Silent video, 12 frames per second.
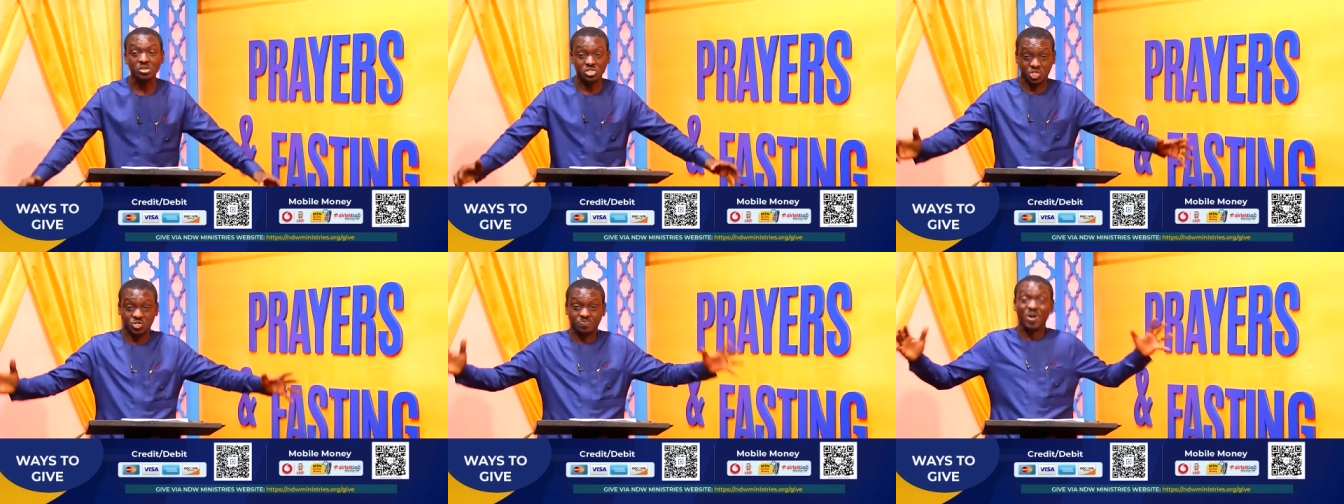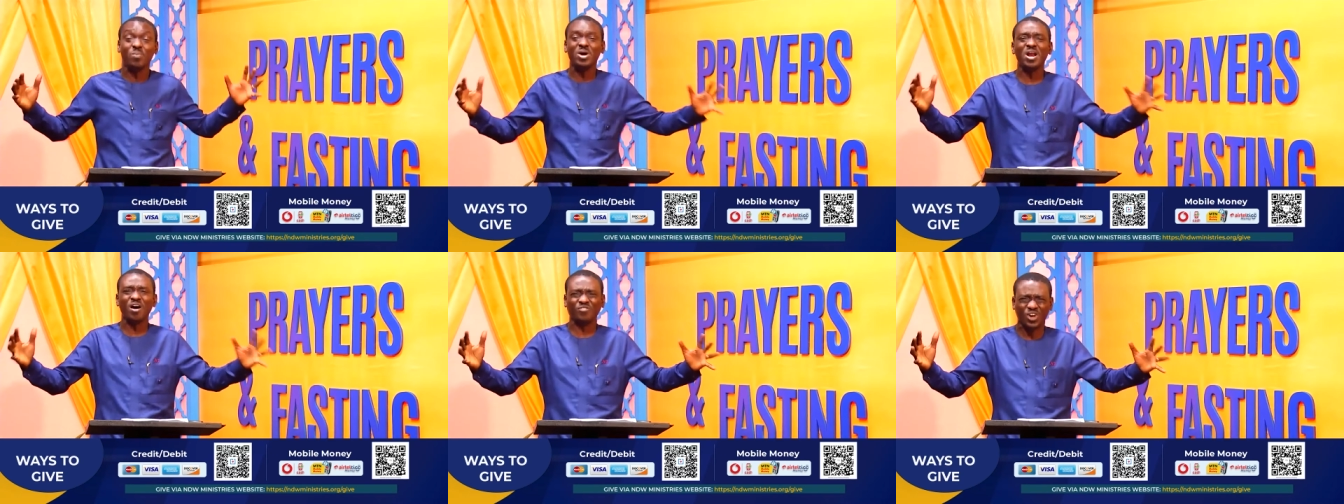
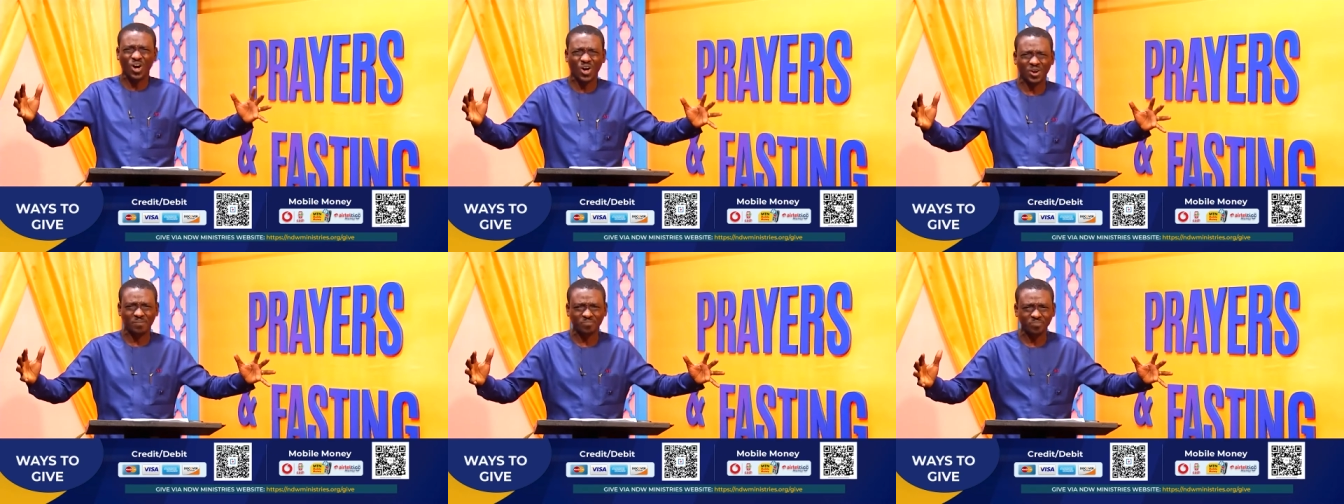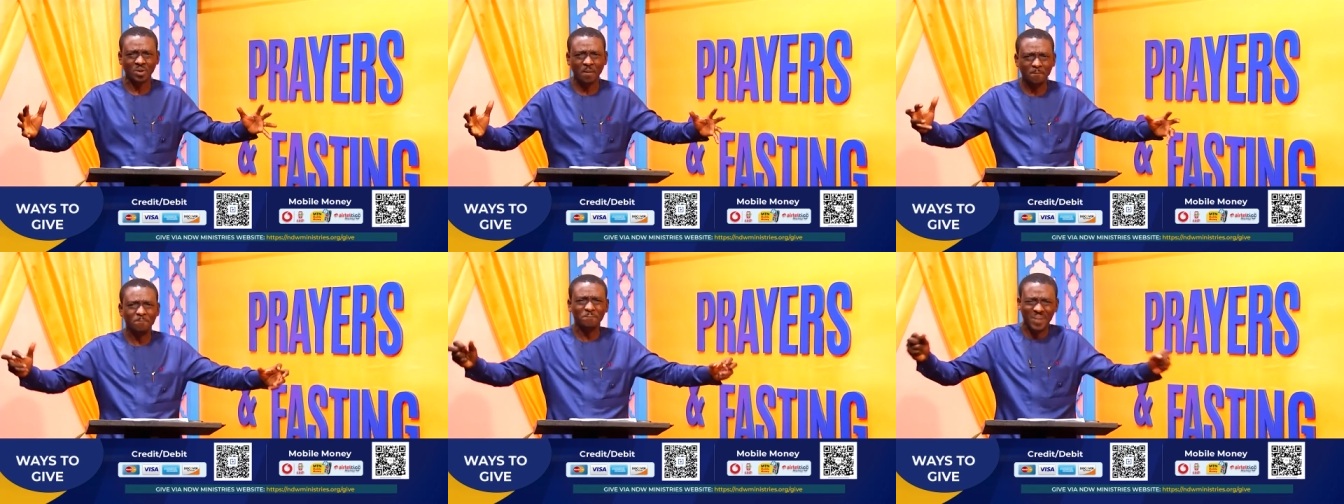Spirit of God,
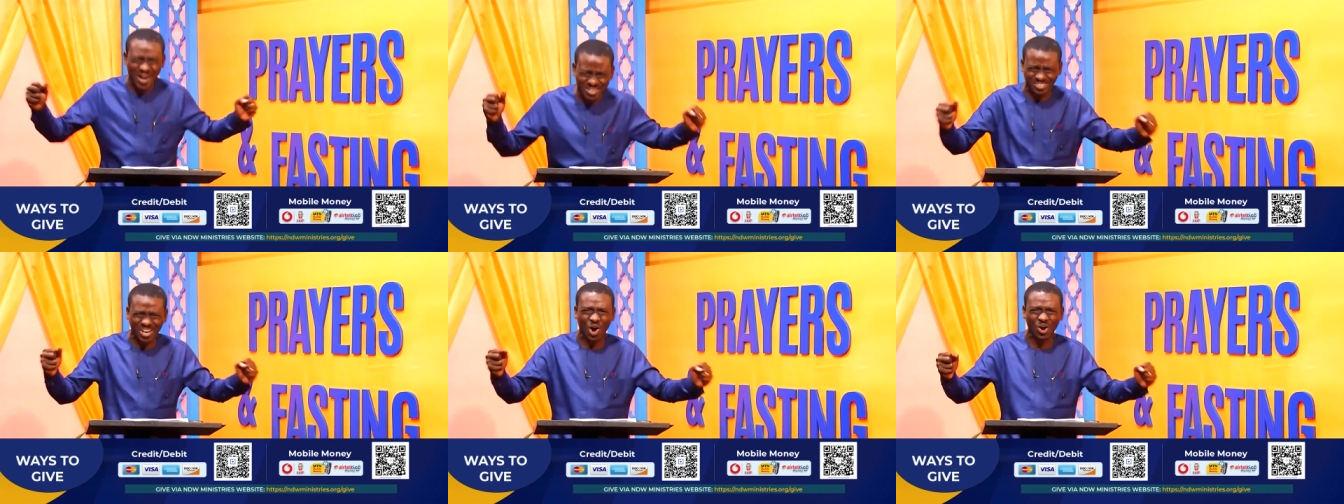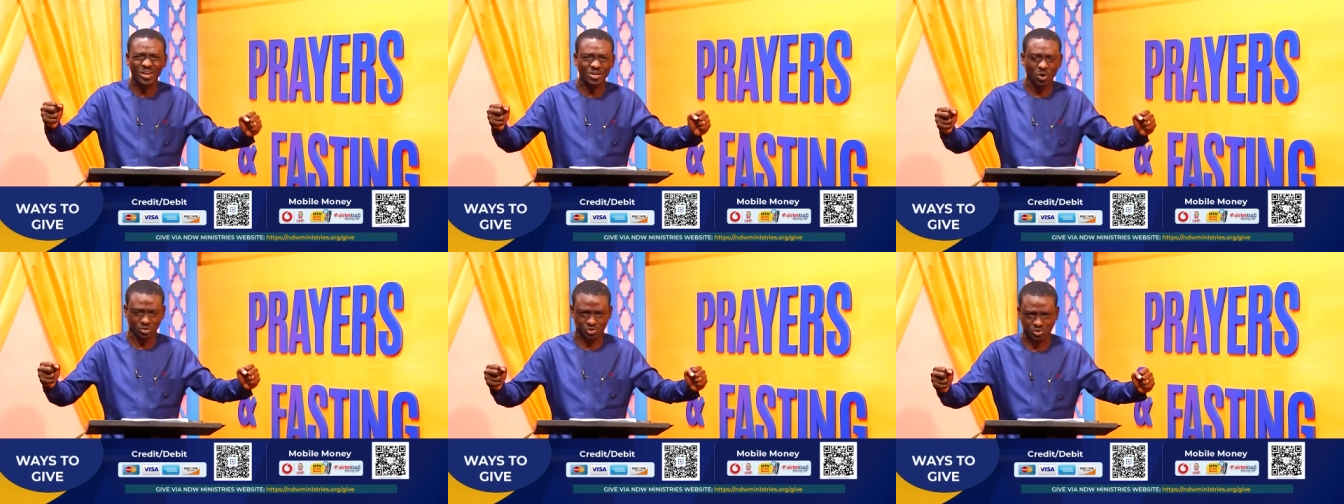mighty Holy
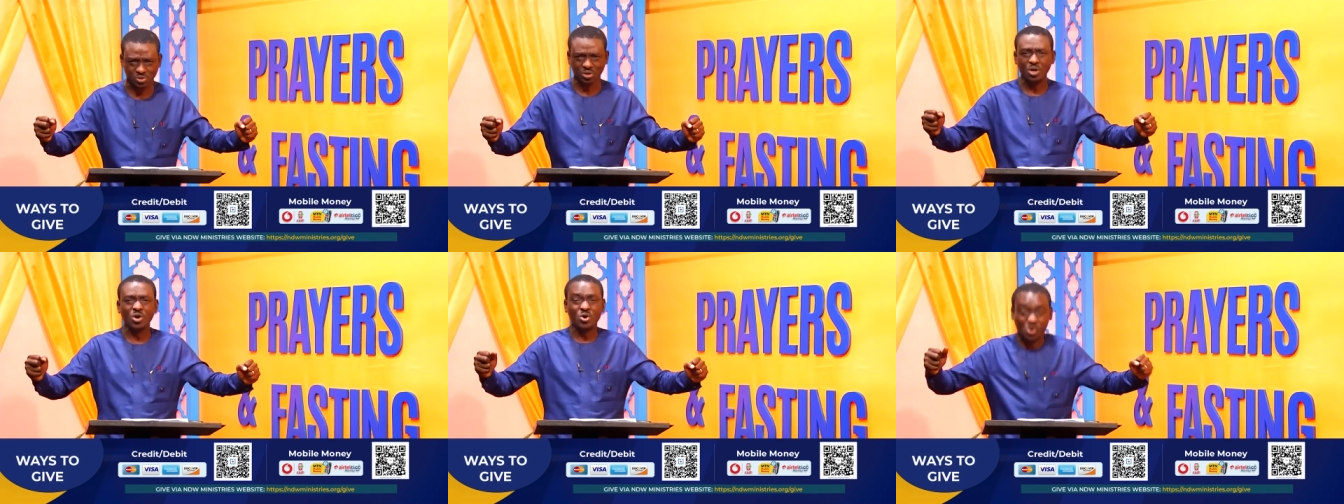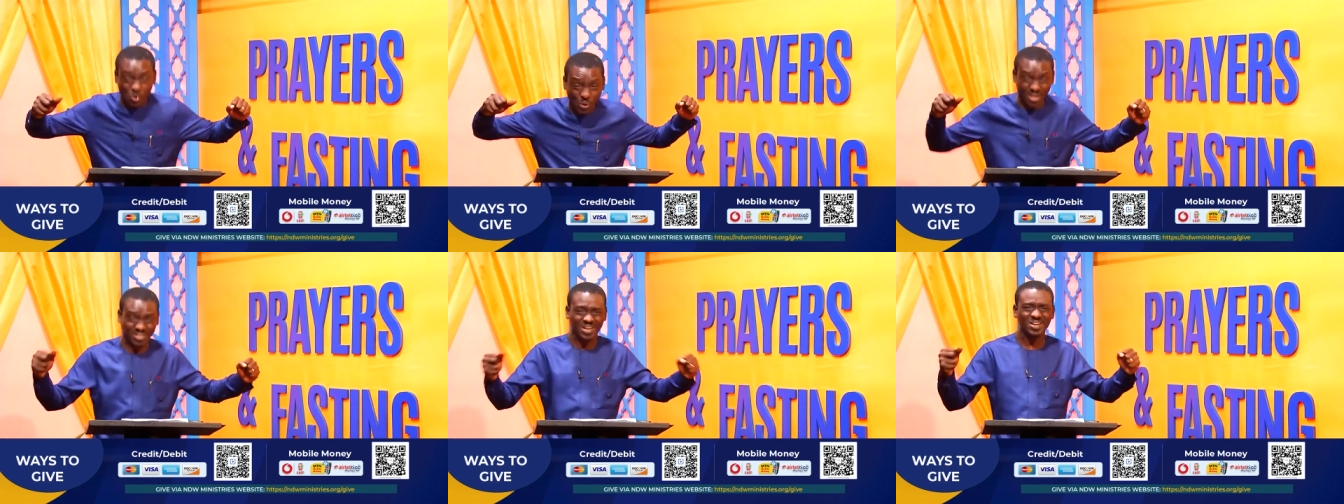Ghost,
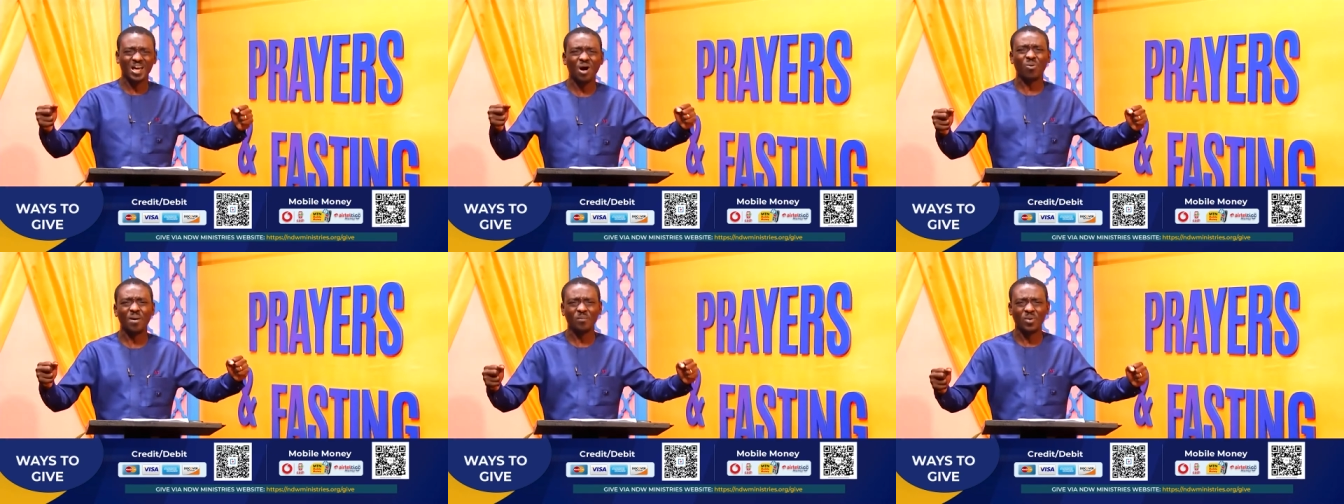quicken our